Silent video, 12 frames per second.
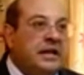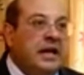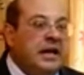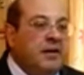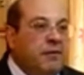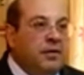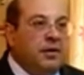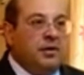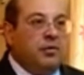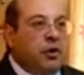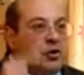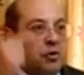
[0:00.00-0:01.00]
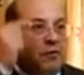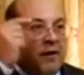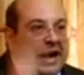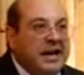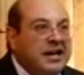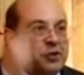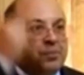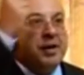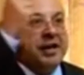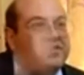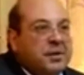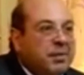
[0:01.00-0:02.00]
And if what you find is
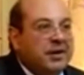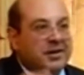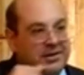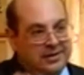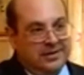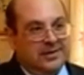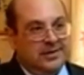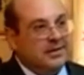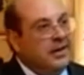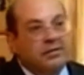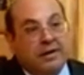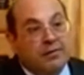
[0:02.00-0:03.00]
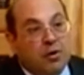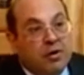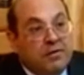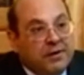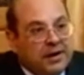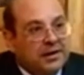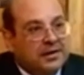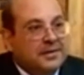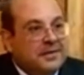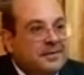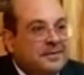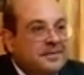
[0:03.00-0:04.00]
principles, then we have no difficulty.
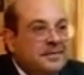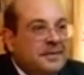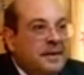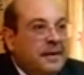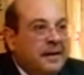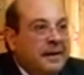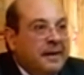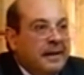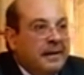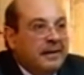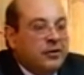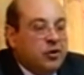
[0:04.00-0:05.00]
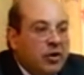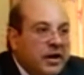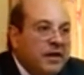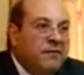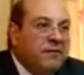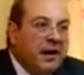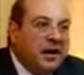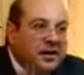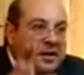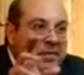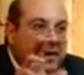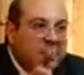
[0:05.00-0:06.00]
So if
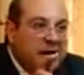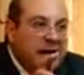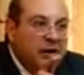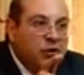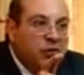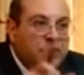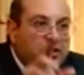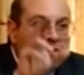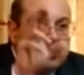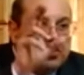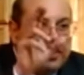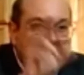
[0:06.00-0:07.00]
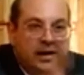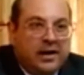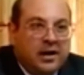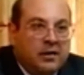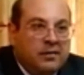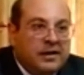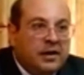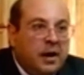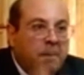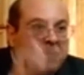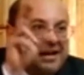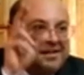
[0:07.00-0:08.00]
ultimately you wish to tinker with
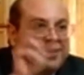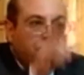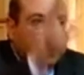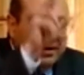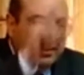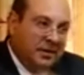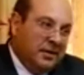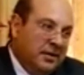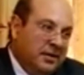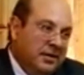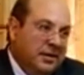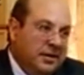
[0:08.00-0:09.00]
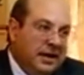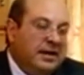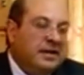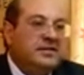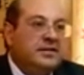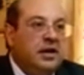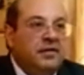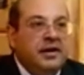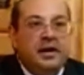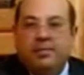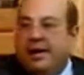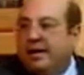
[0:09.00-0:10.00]
a principle, let us say of
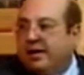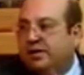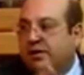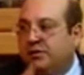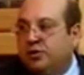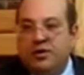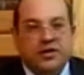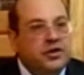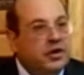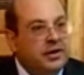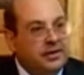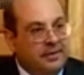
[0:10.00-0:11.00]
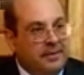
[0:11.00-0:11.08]
independence of judiciary,